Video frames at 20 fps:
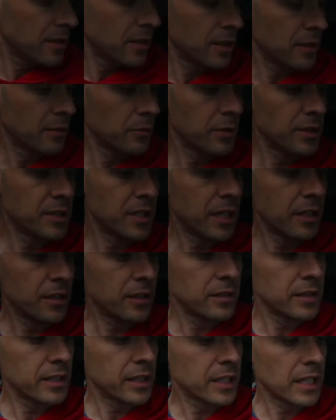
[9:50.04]
that were done
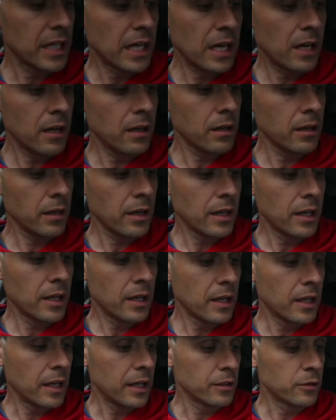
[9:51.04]
on the car
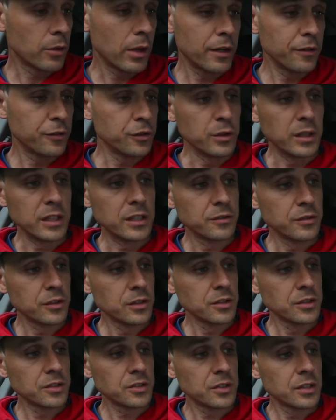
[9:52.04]
at quite a few
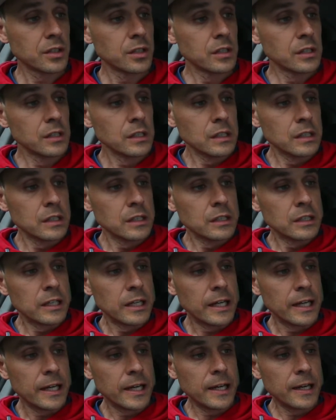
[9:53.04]
intervals.
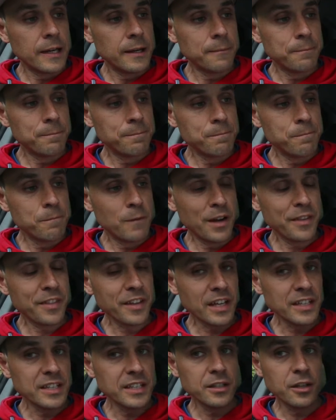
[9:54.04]
One thing
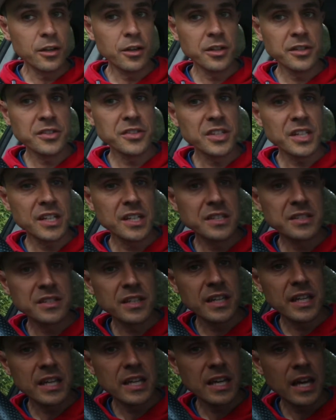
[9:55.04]
I did notice is
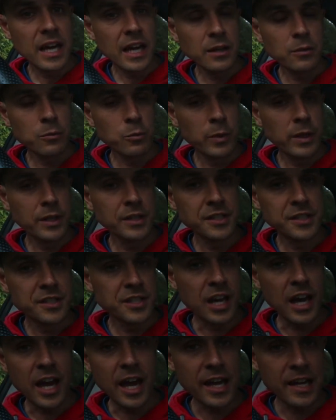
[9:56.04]
that he had winter
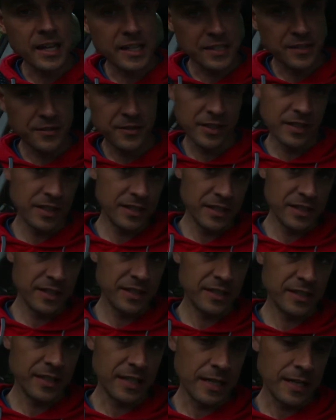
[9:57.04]
tires fitted to
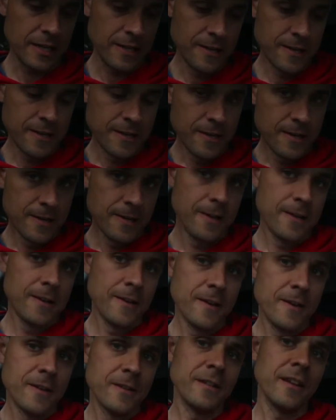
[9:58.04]
this car.
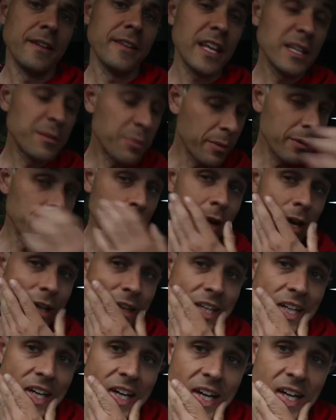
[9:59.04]
Now that's probably why
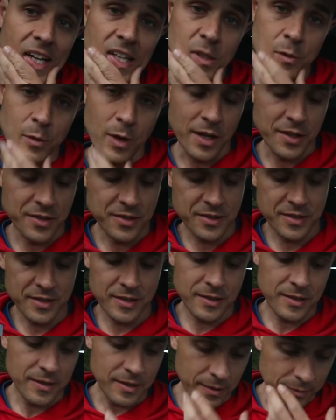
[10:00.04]
the car has rust,
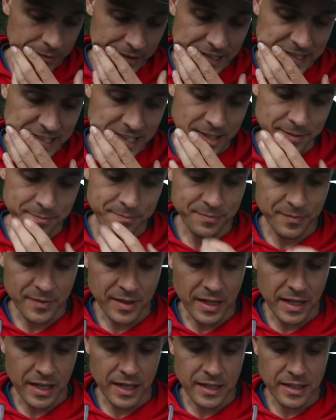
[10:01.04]
I'm guessing.
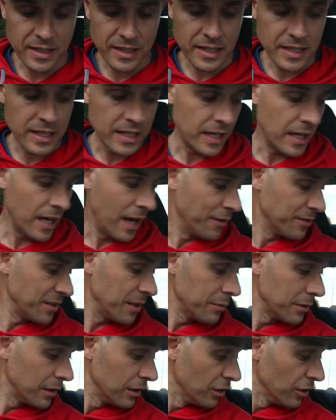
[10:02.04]
And I was
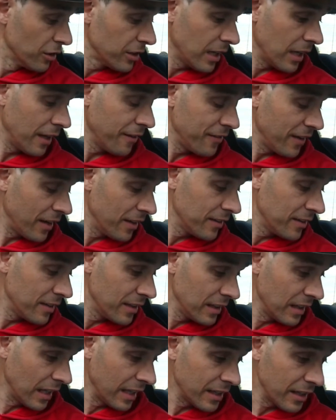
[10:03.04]
able to look and I found
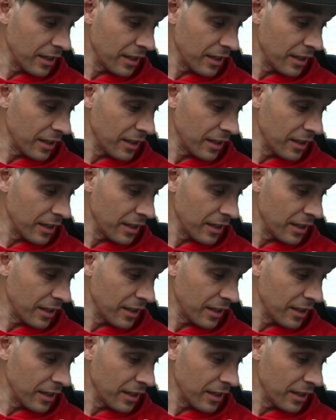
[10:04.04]
the like